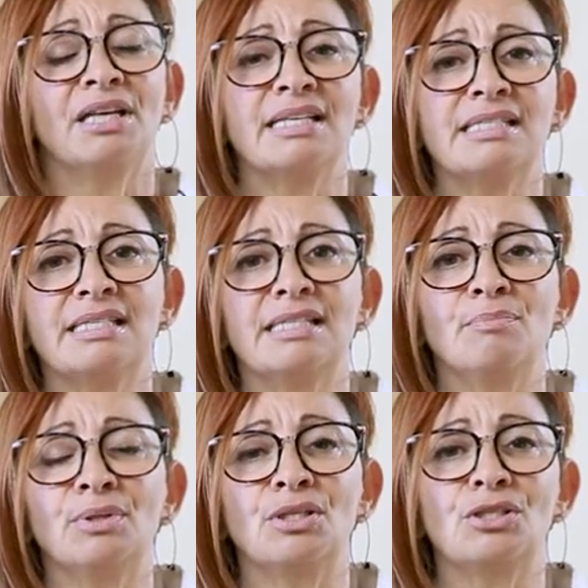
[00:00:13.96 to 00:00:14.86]
it nice and
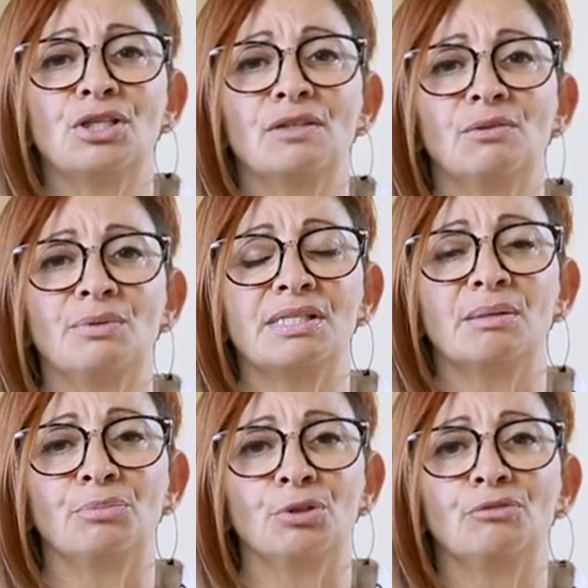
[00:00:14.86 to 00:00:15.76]
simple and serve it with
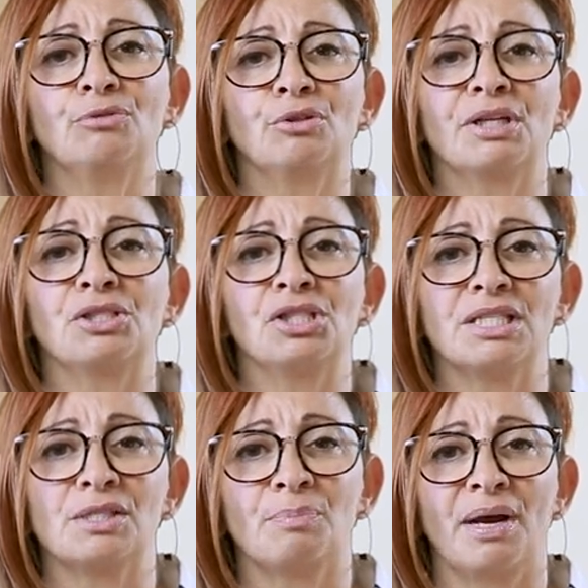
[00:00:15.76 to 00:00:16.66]
some beautiful
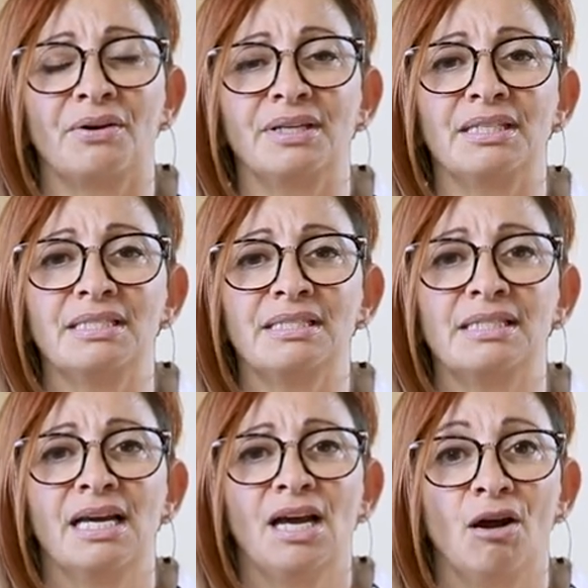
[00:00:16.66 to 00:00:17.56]
crunchy asparagus.
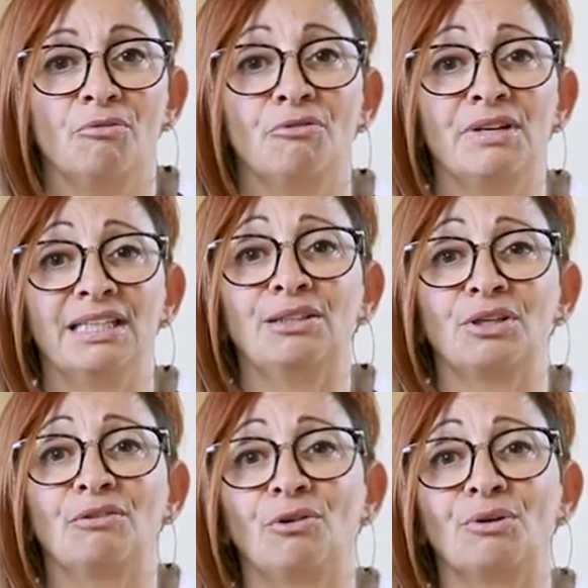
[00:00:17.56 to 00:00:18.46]
I'm really
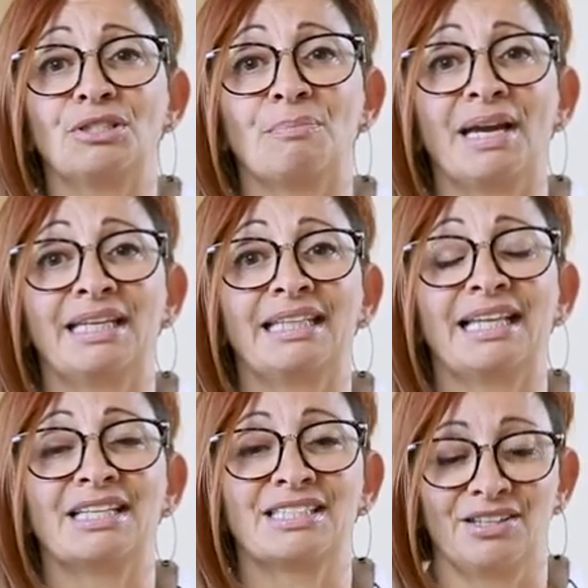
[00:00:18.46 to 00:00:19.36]
looking forward to making
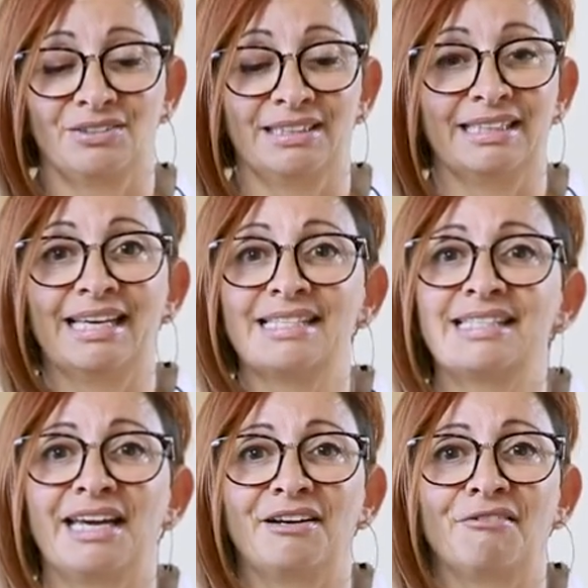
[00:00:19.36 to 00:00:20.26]
that, so let's get